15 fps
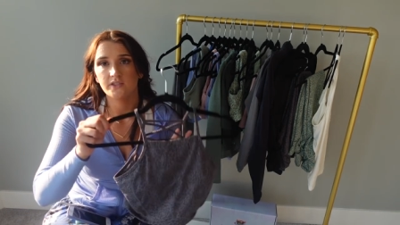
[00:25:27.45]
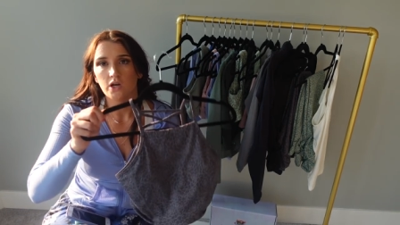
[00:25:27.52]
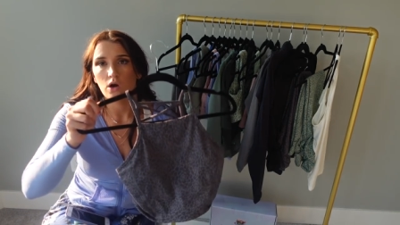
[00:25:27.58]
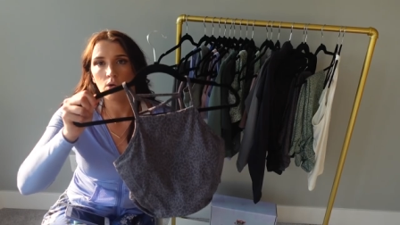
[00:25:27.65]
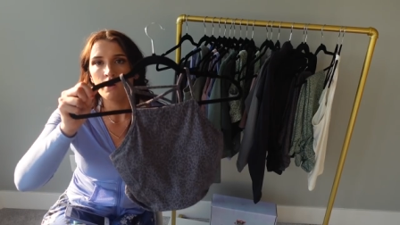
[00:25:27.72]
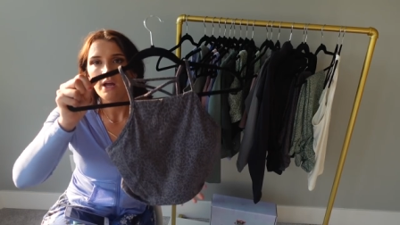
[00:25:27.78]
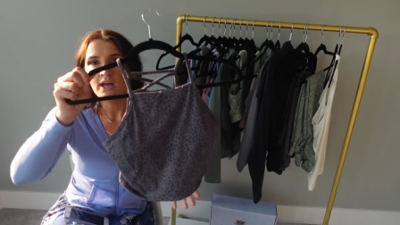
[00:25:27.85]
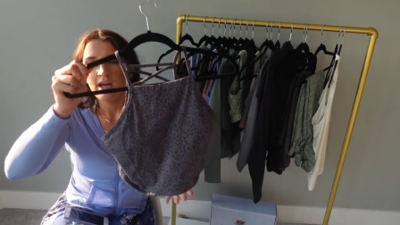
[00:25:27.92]

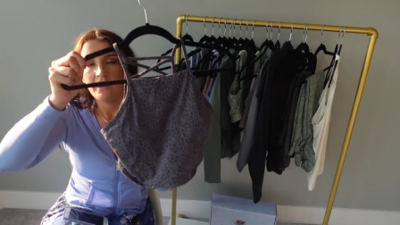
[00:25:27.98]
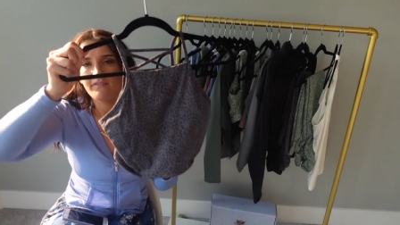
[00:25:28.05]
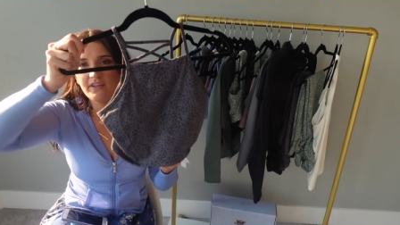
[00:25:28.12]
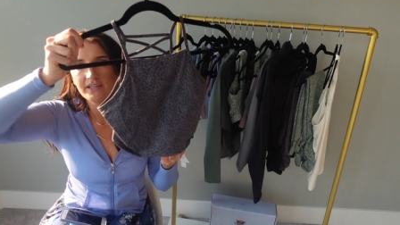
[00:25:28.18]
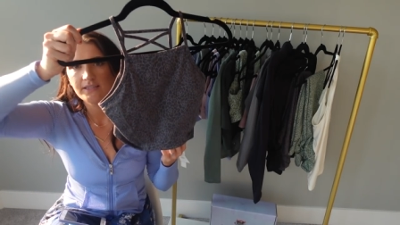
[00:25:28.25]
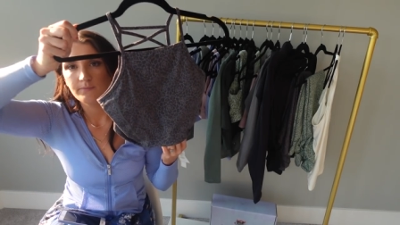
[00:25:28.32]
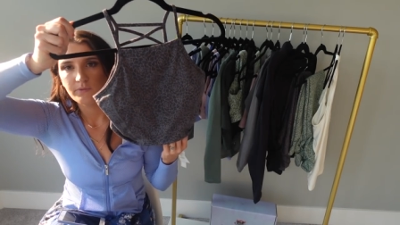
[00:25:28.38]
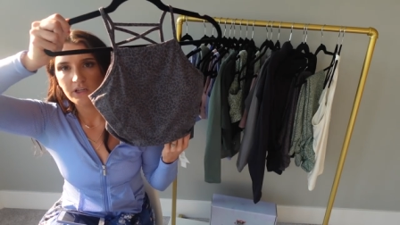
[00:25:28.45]
So if
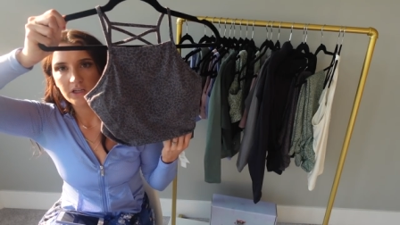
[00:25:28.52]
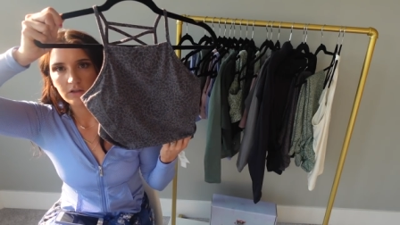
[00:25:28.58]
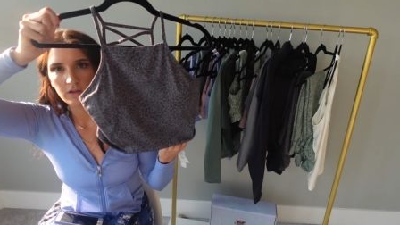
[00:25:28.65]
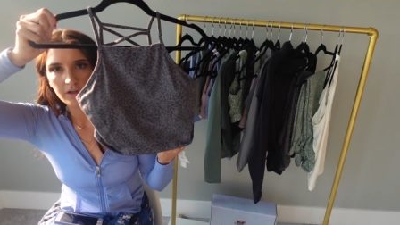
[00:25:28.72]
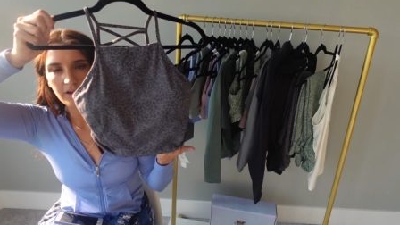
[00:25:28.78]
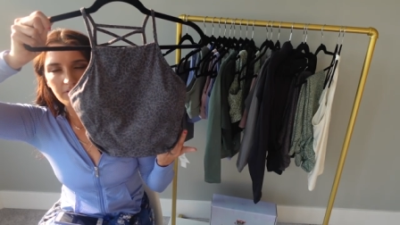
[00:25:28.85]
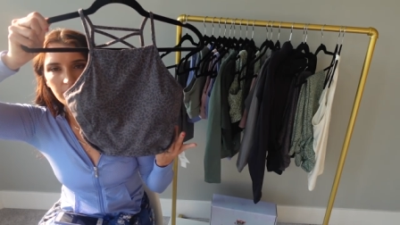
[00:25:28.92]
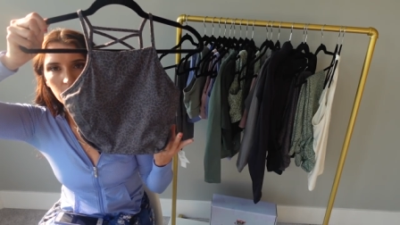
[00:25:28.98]
that's something you're
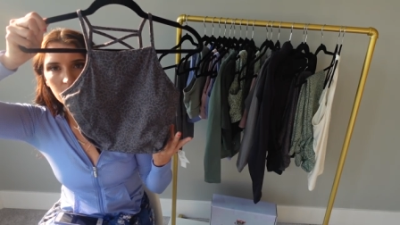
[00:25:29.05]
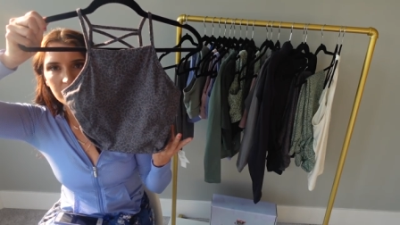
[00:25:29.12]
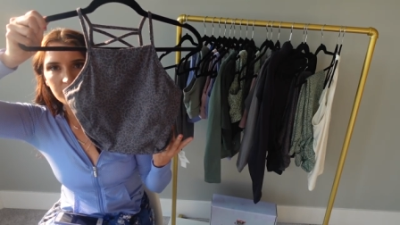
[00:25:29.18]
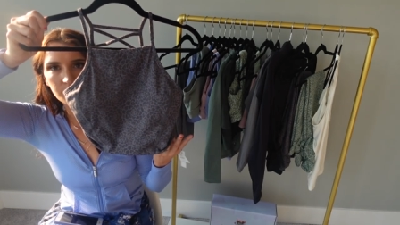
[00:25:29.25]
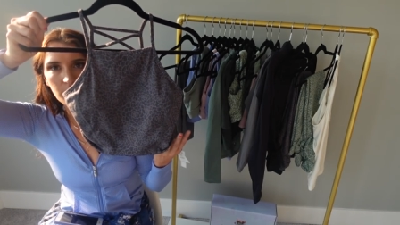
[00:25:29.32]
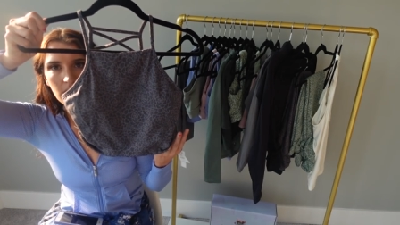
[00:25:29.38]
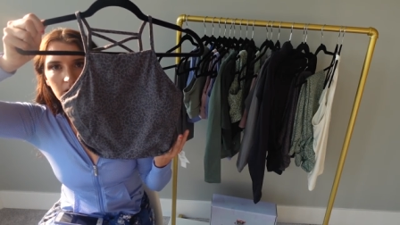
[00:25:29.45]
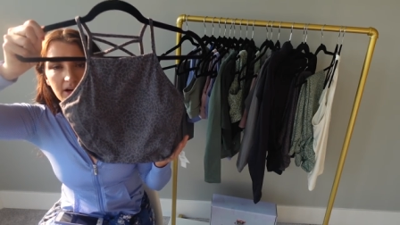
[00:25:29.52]
looking for
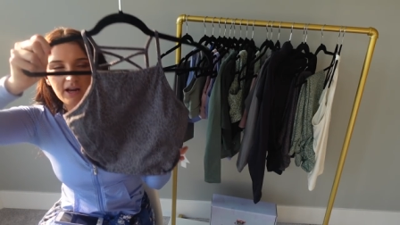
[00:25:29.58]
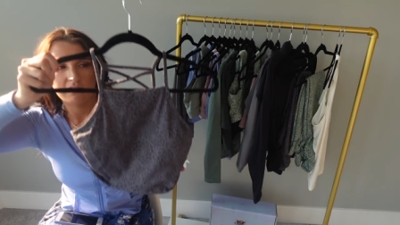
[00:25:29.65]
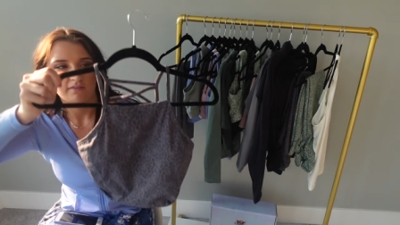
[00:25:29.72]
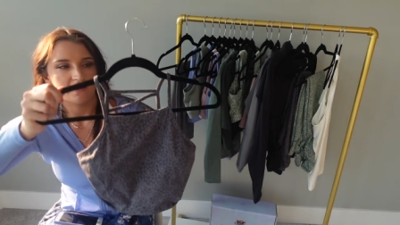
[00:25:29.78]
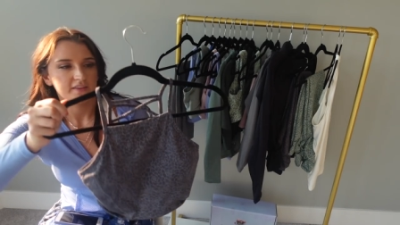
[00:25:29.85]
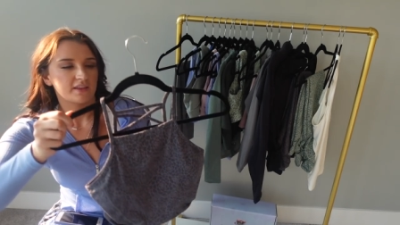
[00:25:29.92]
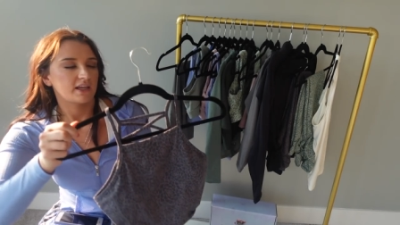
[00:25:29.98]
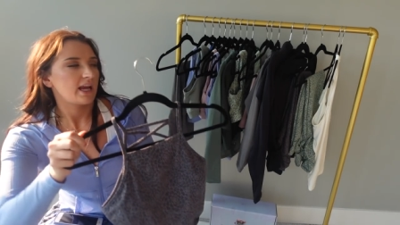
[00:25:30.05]
as well, kind of
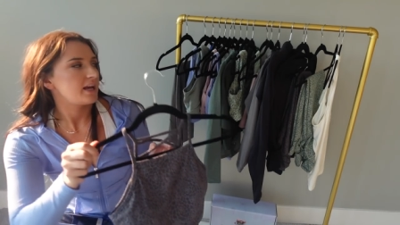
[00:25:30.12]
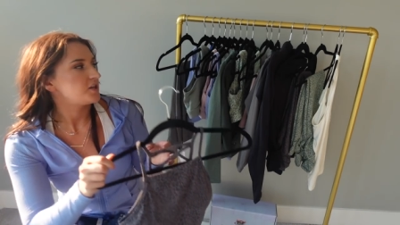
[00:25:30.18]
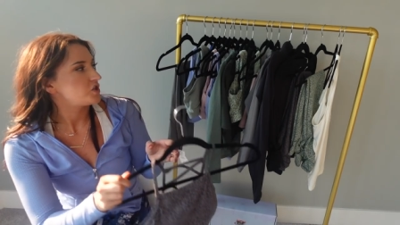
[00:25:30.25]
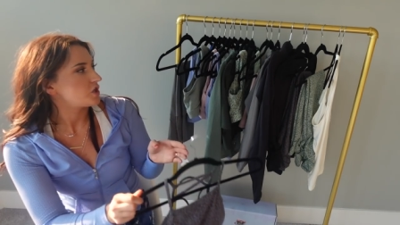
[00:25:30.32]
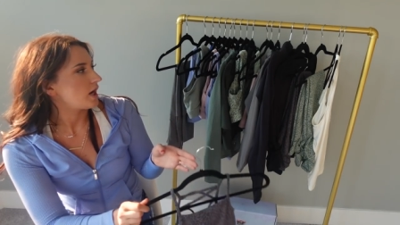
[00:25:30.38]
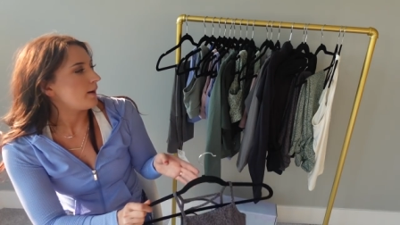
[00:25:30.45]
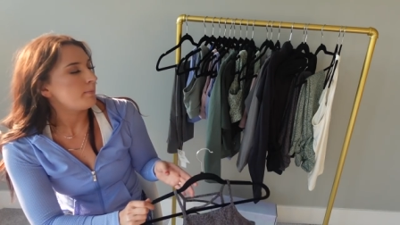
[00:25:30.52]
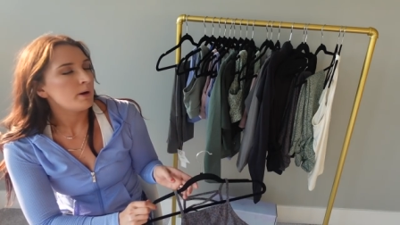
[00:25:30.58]
like the
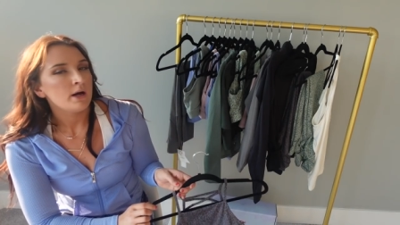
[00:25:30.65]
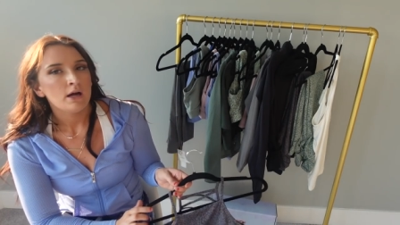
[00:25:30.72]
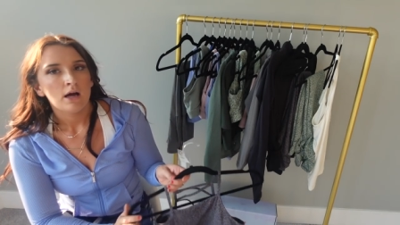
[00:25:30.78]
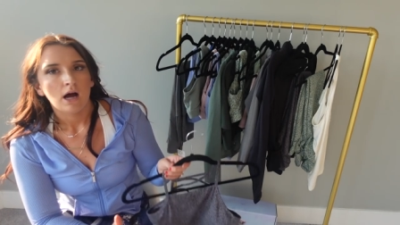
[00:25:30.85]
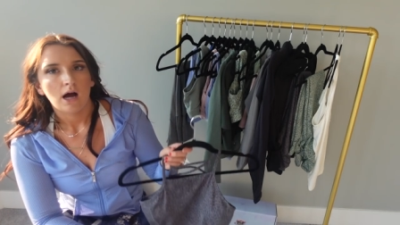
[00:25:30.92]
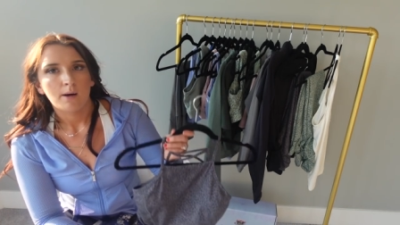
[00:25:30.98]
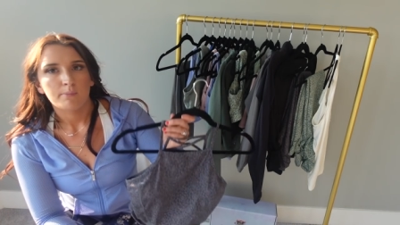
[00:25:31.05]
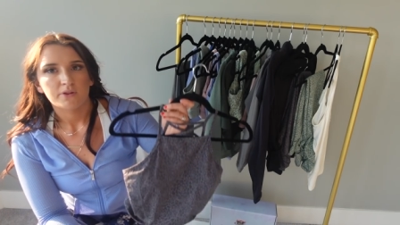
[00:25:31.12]
caged up,
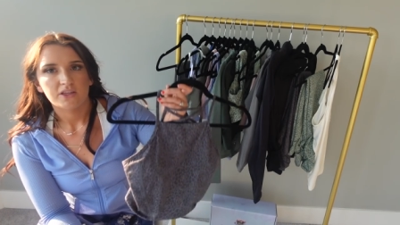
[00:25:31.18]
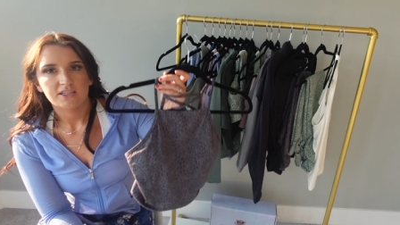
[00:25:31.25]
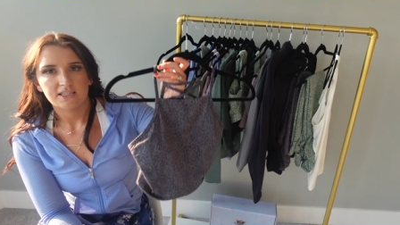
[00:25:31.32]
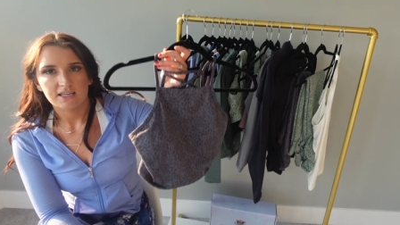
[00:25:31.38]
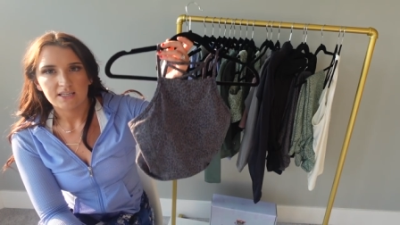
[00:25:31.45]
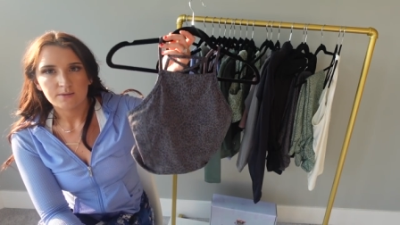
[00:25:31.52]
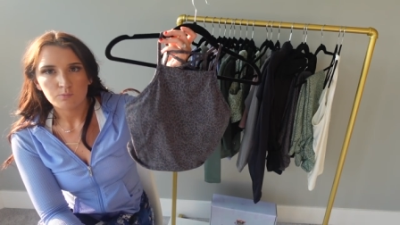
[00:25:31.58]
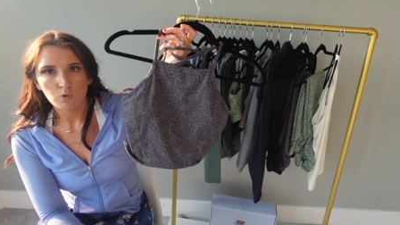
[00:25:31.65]
but this
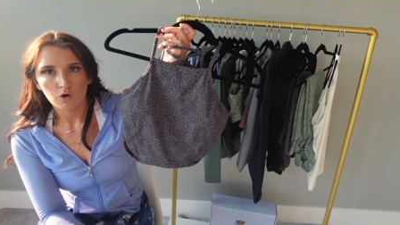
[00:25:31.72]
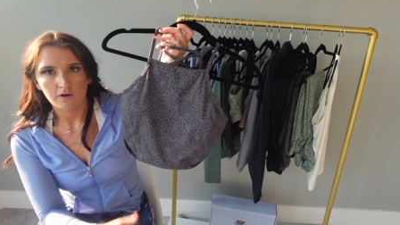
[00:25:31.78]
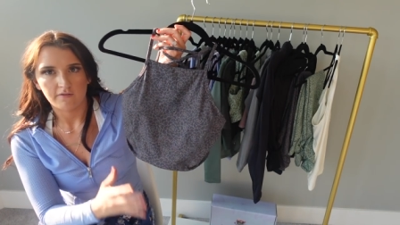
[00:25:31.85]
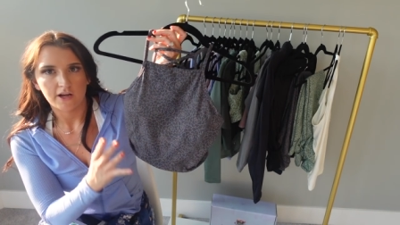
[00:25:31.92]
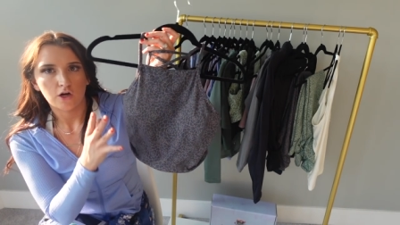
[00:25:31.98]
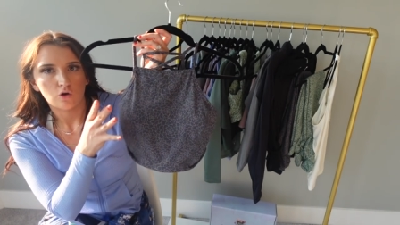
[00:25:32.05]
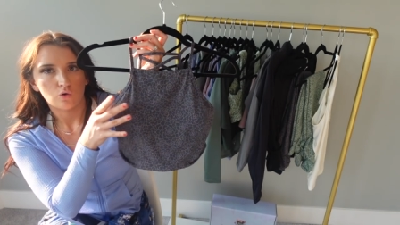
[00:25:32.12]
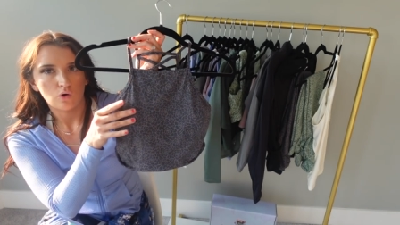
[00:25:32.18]
is more of
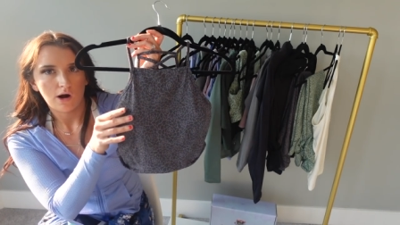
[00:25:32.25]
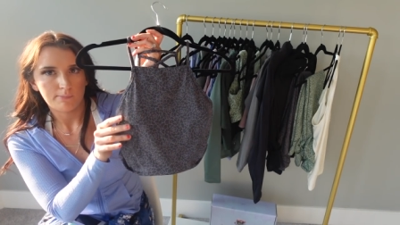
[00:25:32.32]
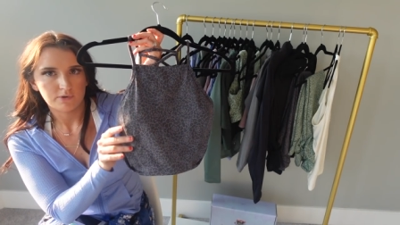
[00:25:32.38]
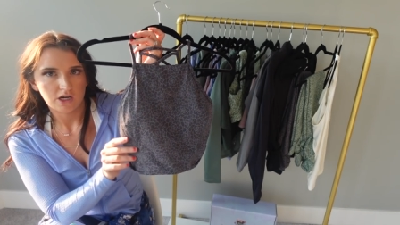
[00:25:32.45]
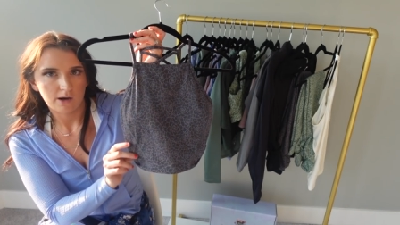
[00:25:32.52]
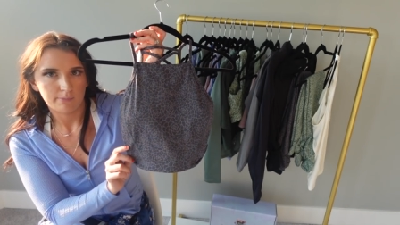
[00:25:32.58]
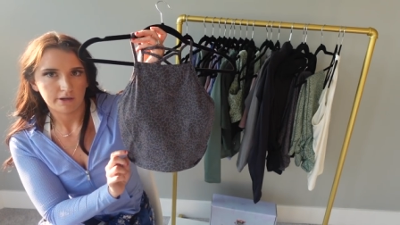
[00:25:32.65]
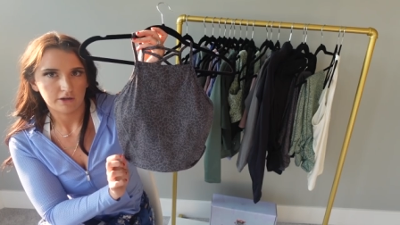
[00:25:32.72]
a crop top.